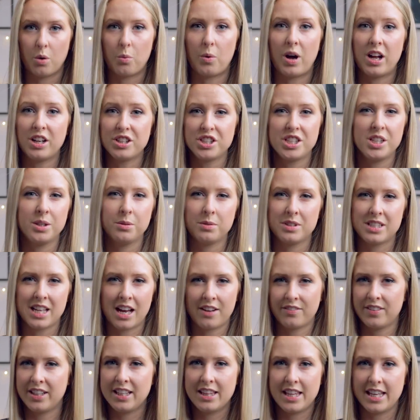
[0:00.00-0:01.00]
While she was
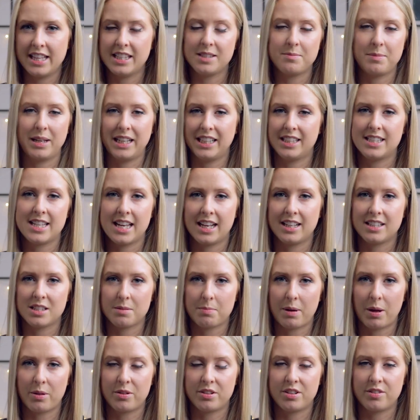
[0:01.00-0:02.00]
having these meetings
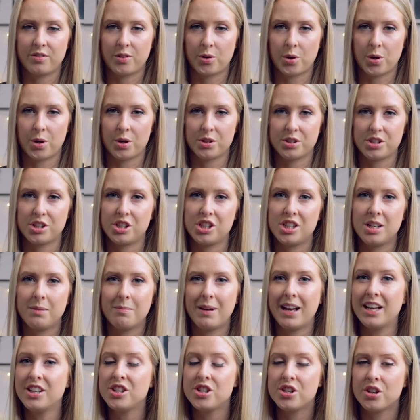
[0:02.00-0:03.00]
about the divorce, she
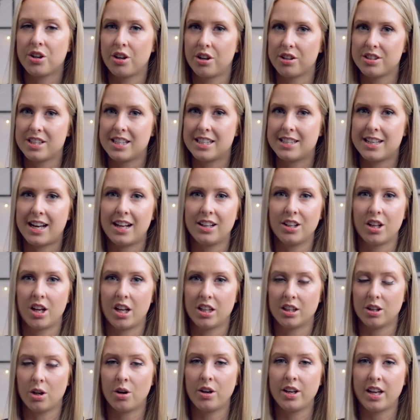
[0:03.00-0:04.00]
made sure to tell her
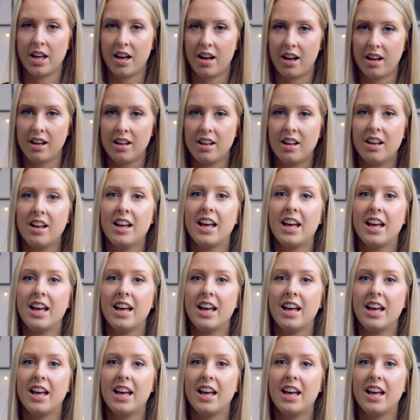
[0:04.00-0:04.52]
lawyer,